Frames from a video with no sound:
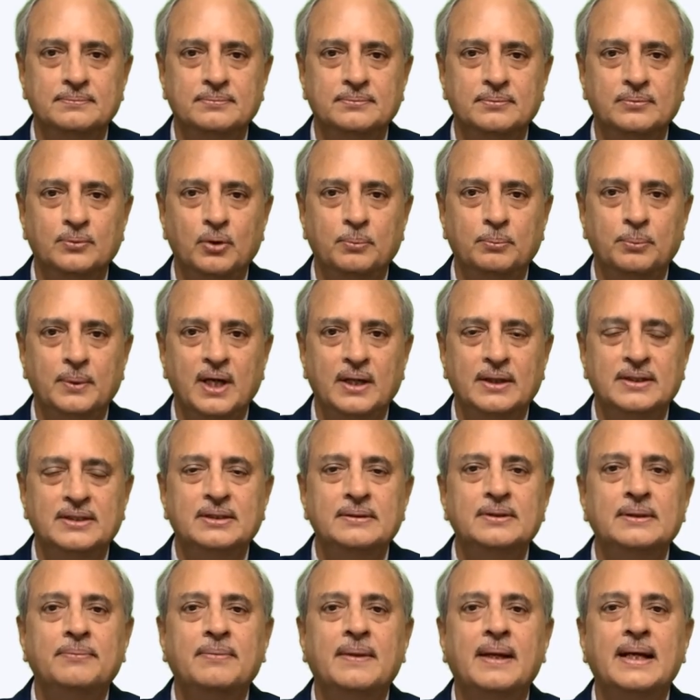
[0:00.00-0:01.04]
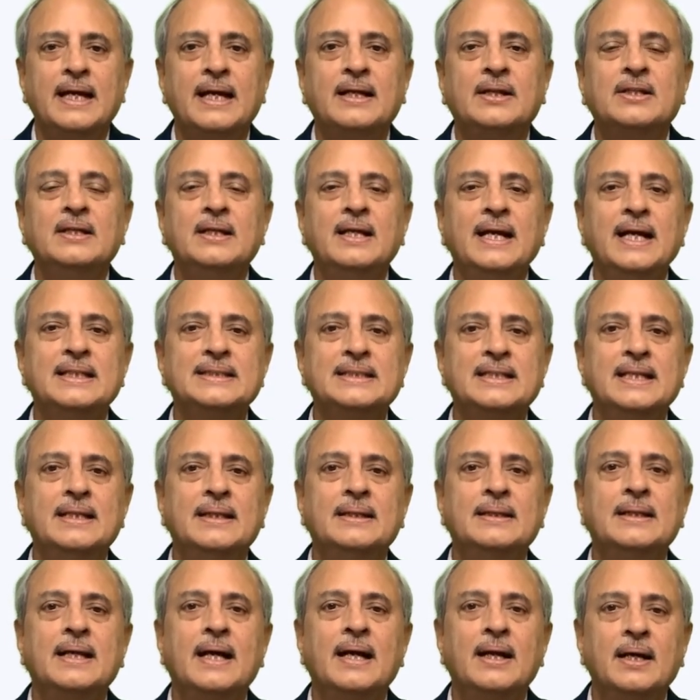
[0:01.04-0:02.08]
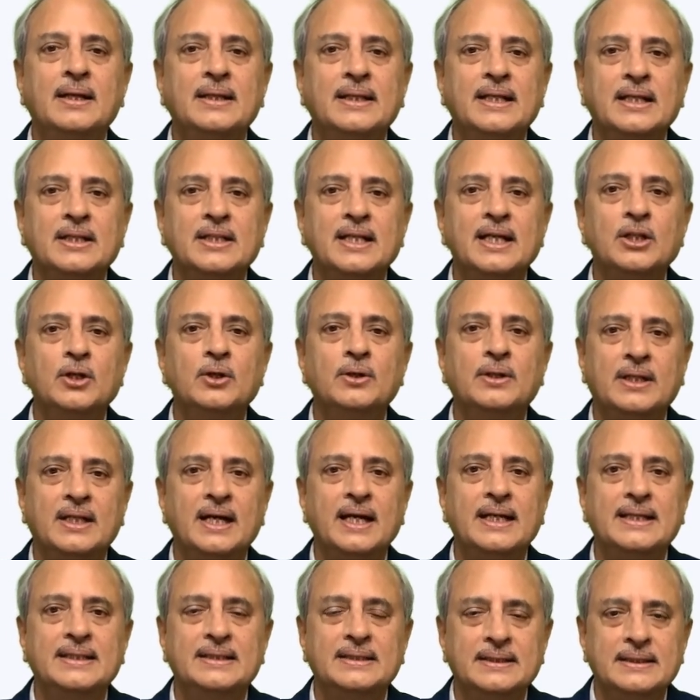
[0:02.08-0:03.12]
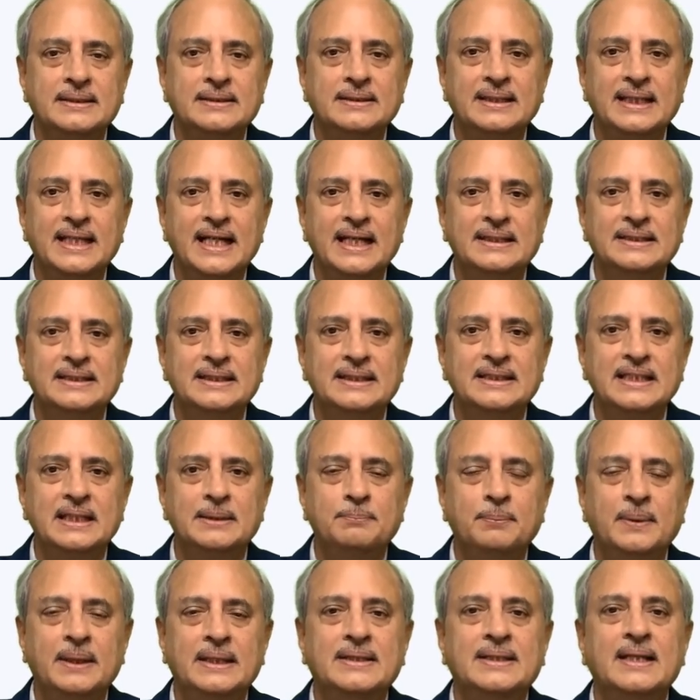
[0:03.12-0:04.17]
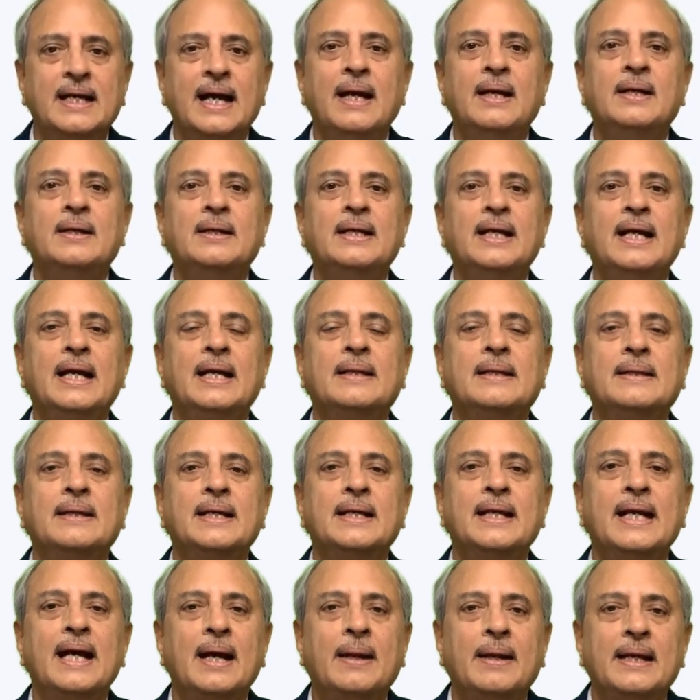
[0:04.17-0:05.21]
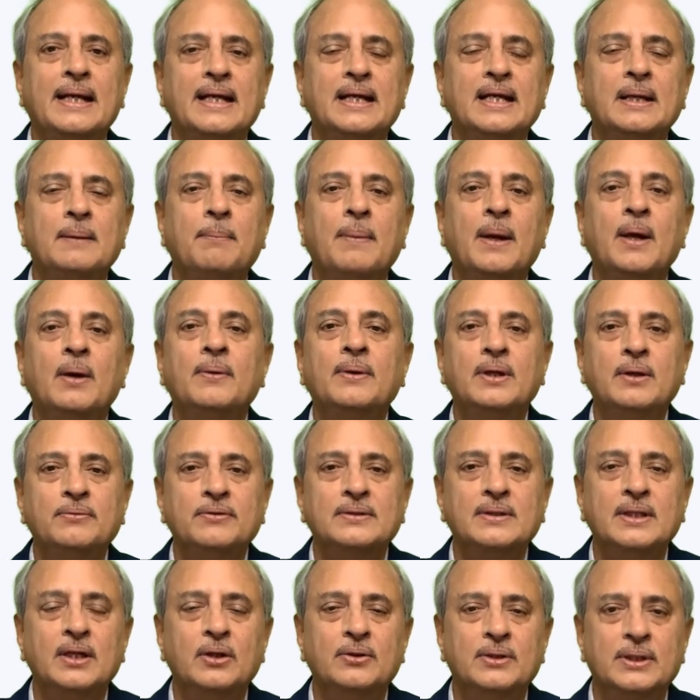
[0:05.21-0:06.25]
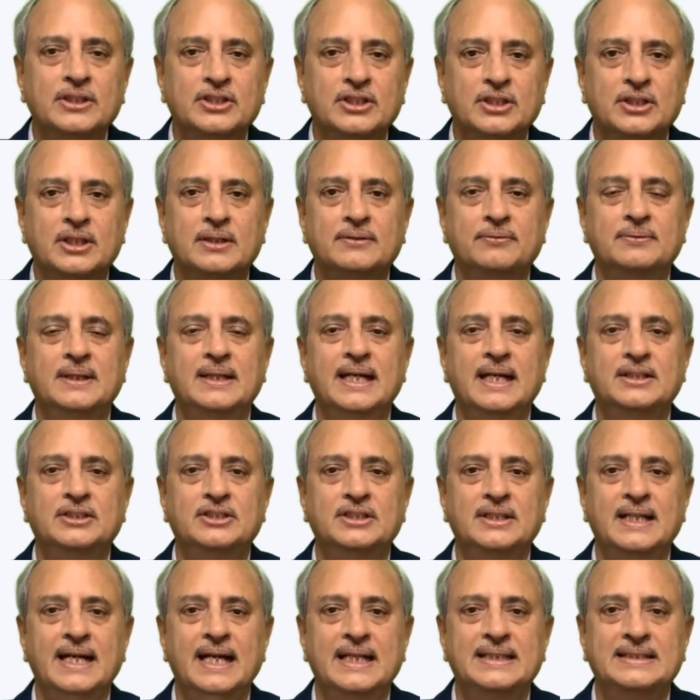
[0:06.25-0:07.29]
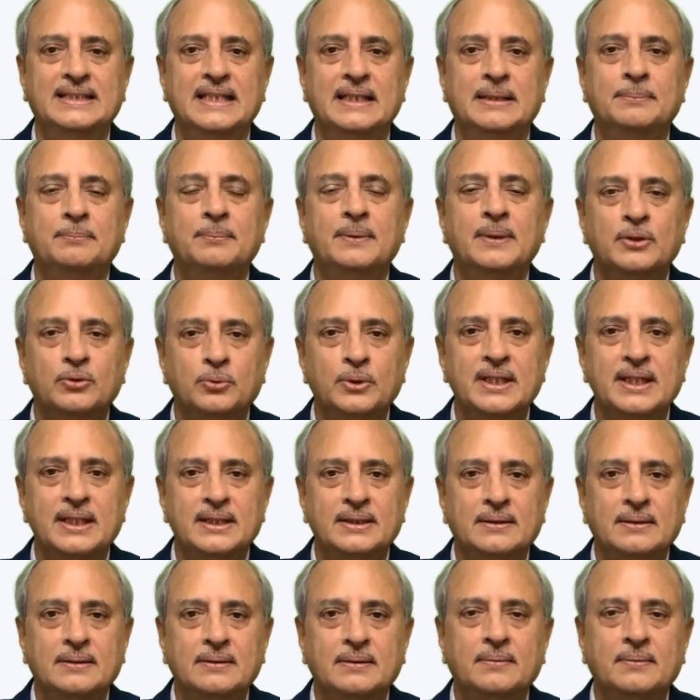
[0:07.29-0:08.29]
For parts of a financial asset that are derecognized, the entity must allocate the carrying amount of the original financial asset between